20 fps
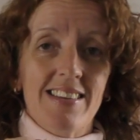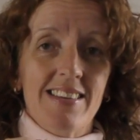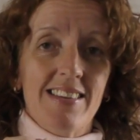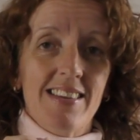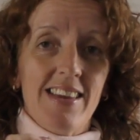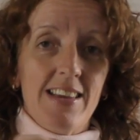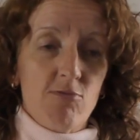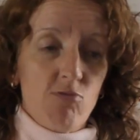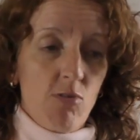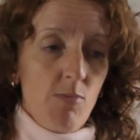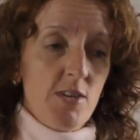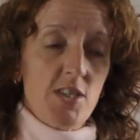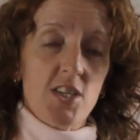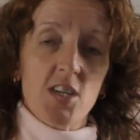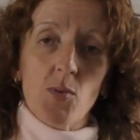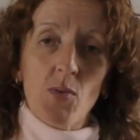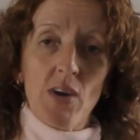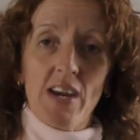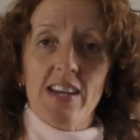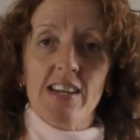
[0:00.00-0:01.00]
he's
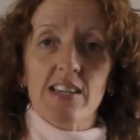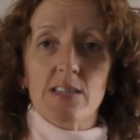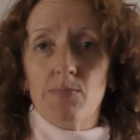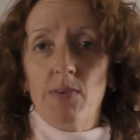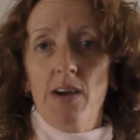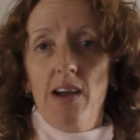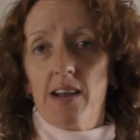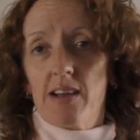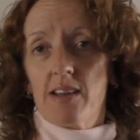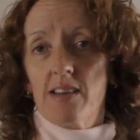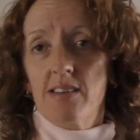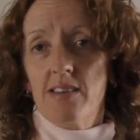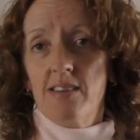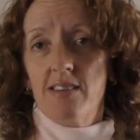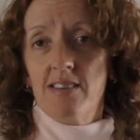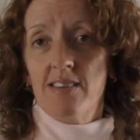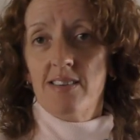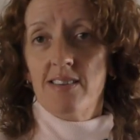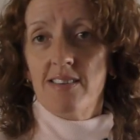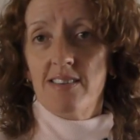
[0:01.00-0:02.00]
rummaging away in his bag,
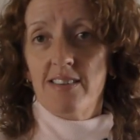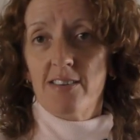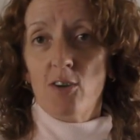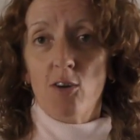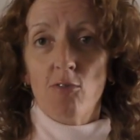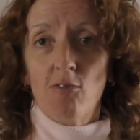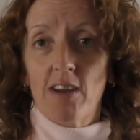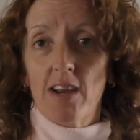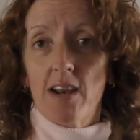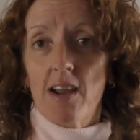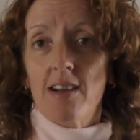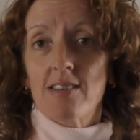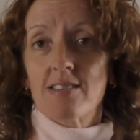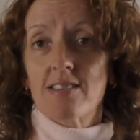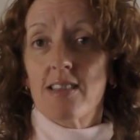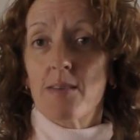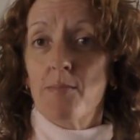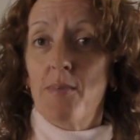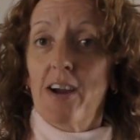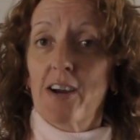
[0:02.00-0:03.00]
not
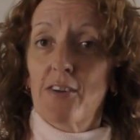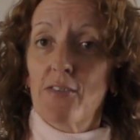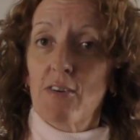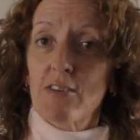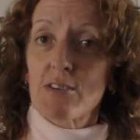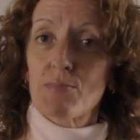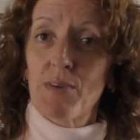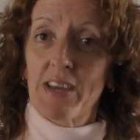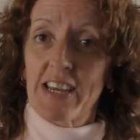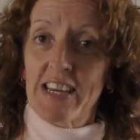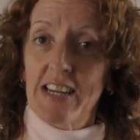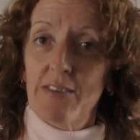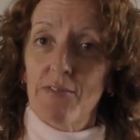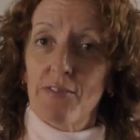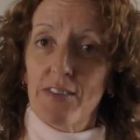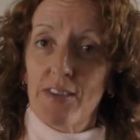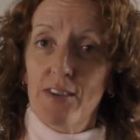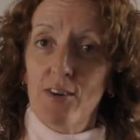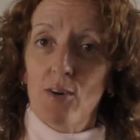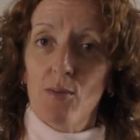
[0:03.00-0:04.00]
realising the microphone's picking
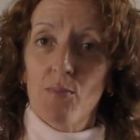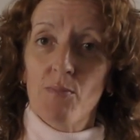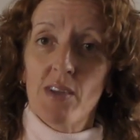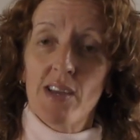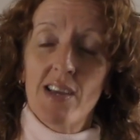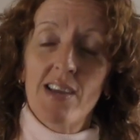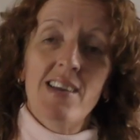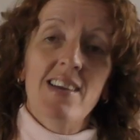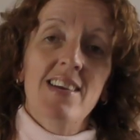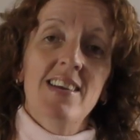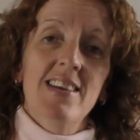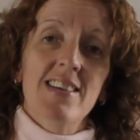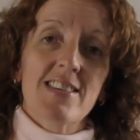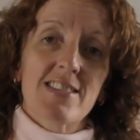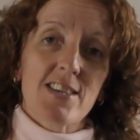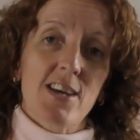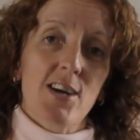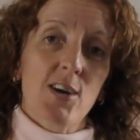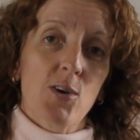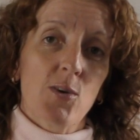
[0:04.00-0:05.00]
everything up.
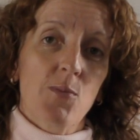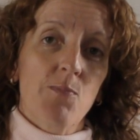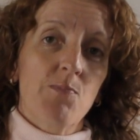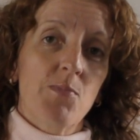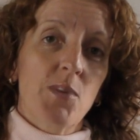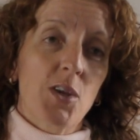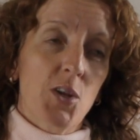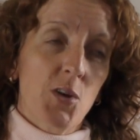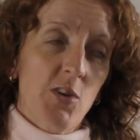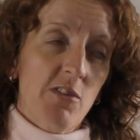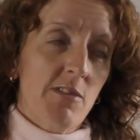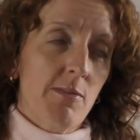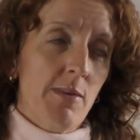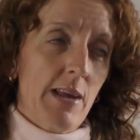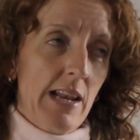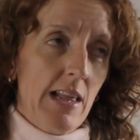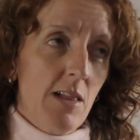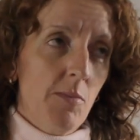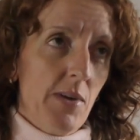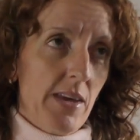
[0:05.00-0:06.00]
So you do have to
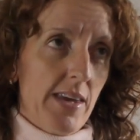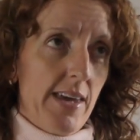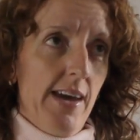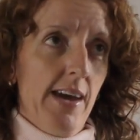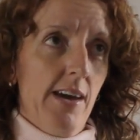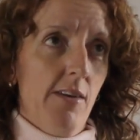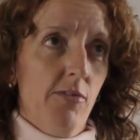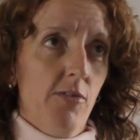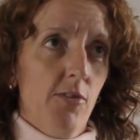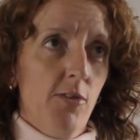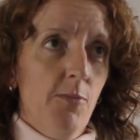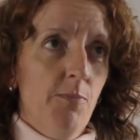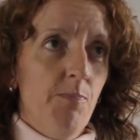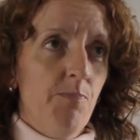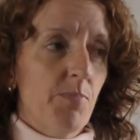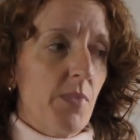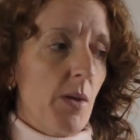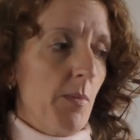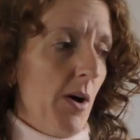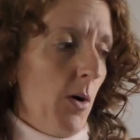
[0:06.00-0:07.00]
be a little bit careful
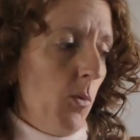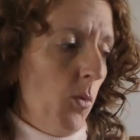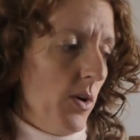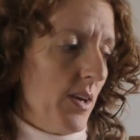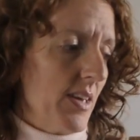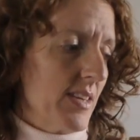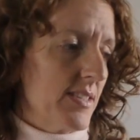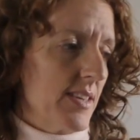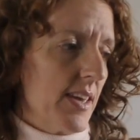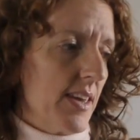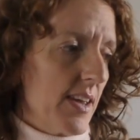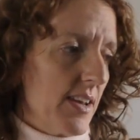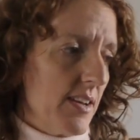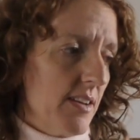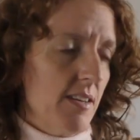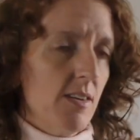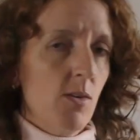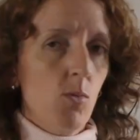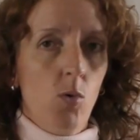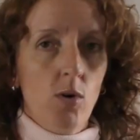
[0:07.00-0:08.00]
about what you're
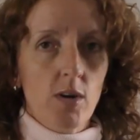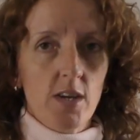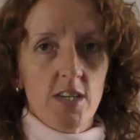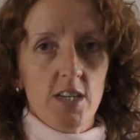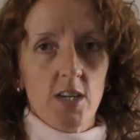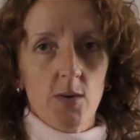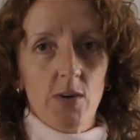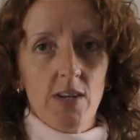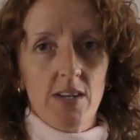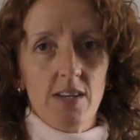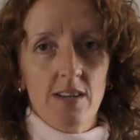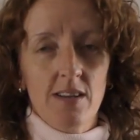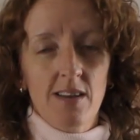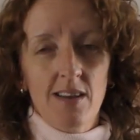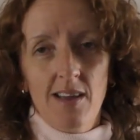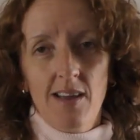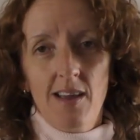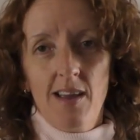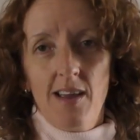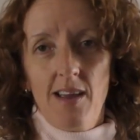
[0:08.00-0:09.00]
saying, what you're doing,
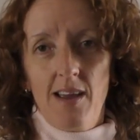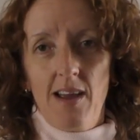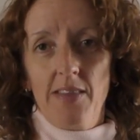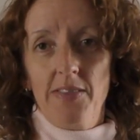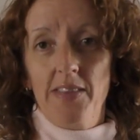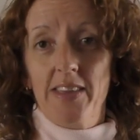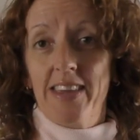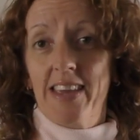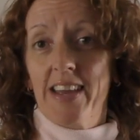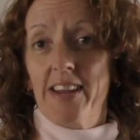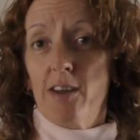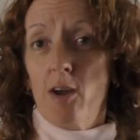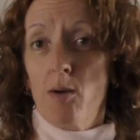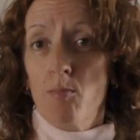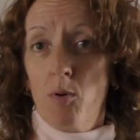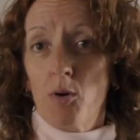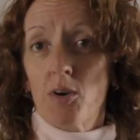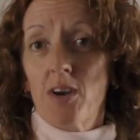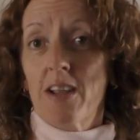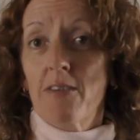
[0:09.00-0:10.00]
and then you get no
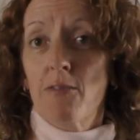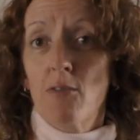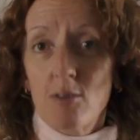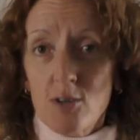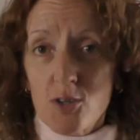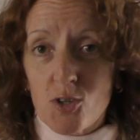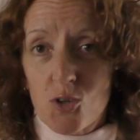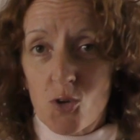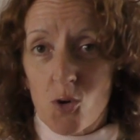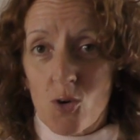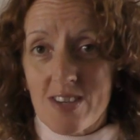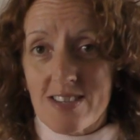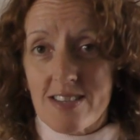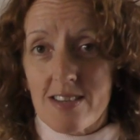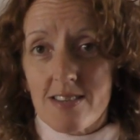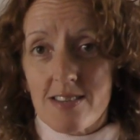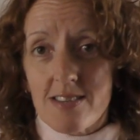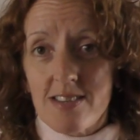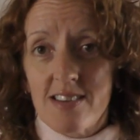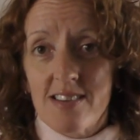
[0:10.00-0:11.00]
bodily function
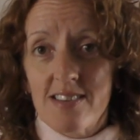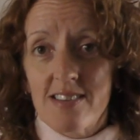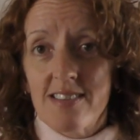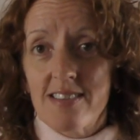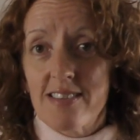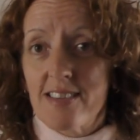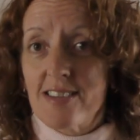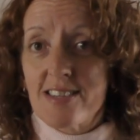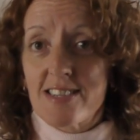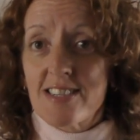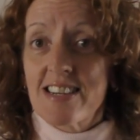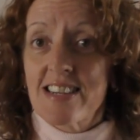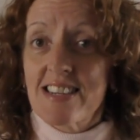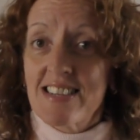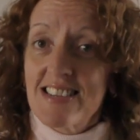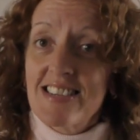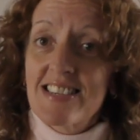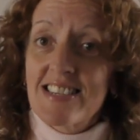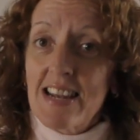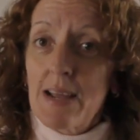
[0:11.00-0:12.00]
noises as
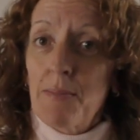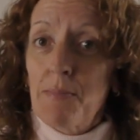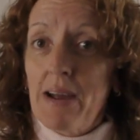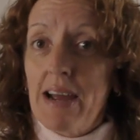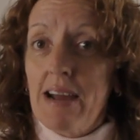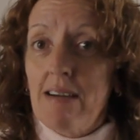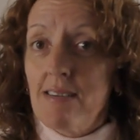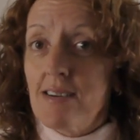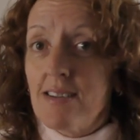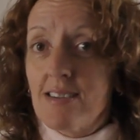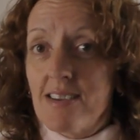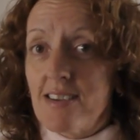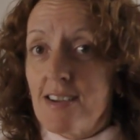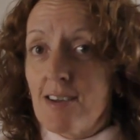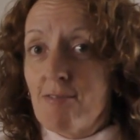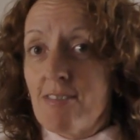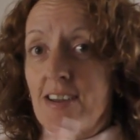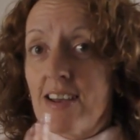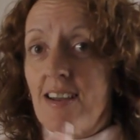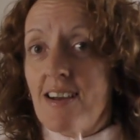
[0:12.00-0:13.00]
it slip out, and you
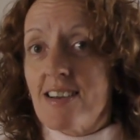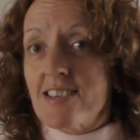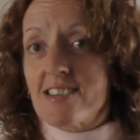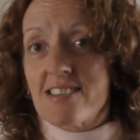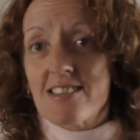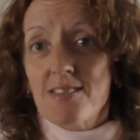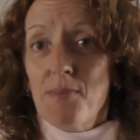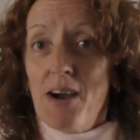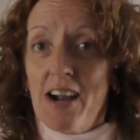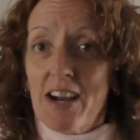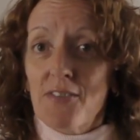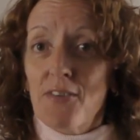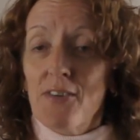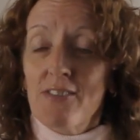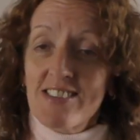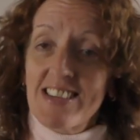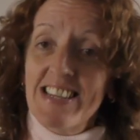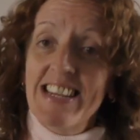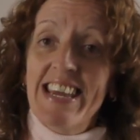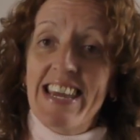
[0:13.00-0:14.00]
don't realise because the
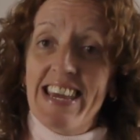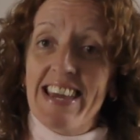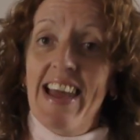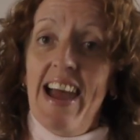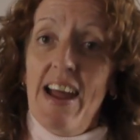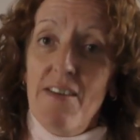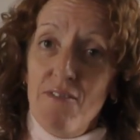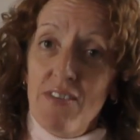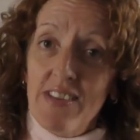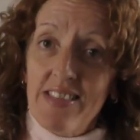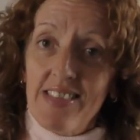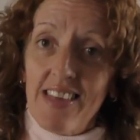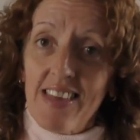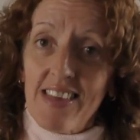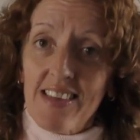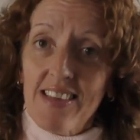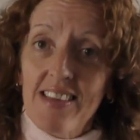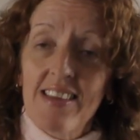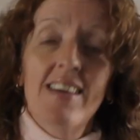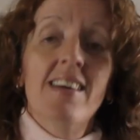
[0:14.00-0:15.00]
microphone is going to hear
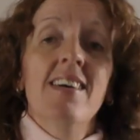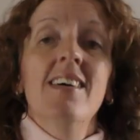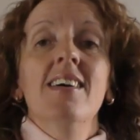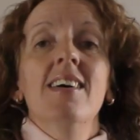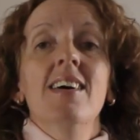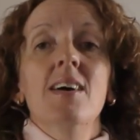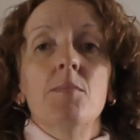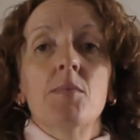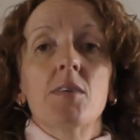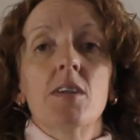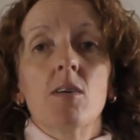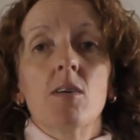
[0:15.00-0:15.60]
everything. But